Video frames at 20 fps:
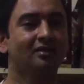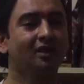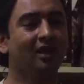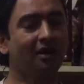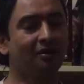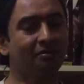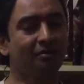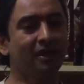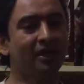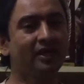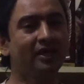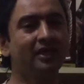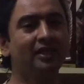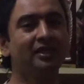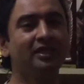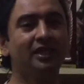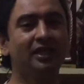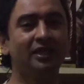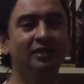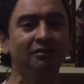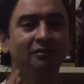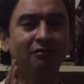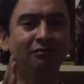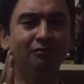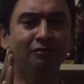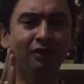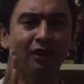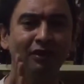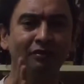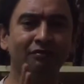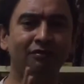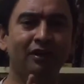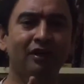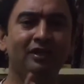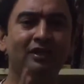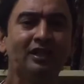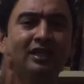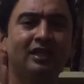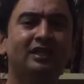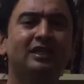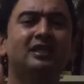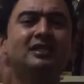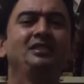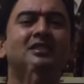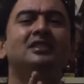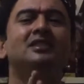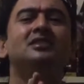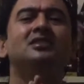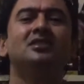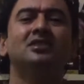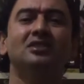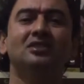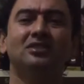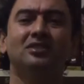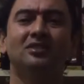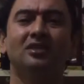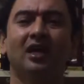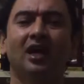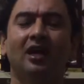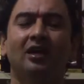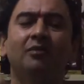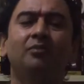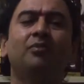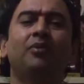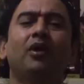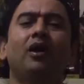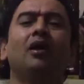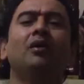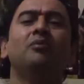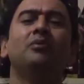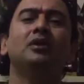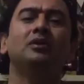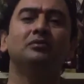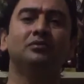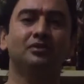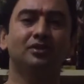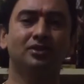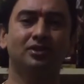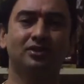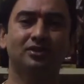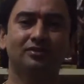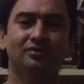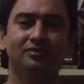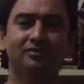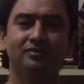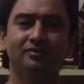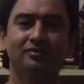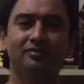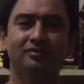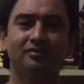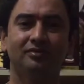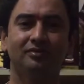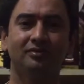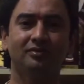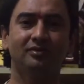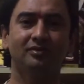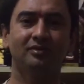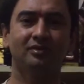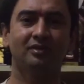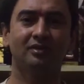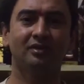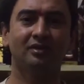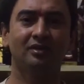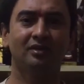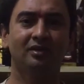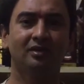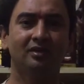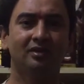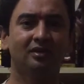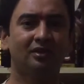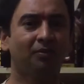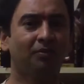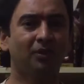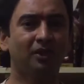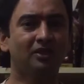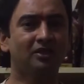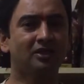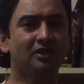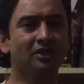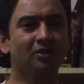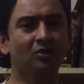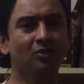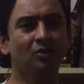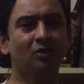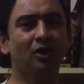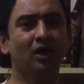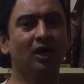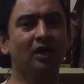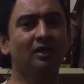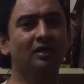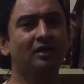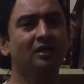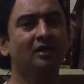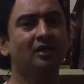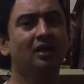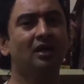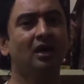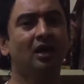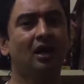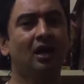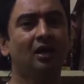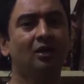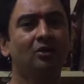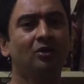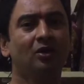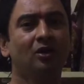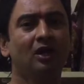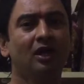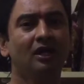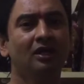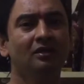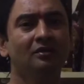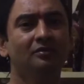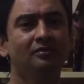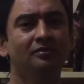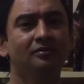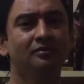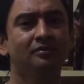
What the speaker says: They are making the way for the diseases and problems. The person who had alcohol,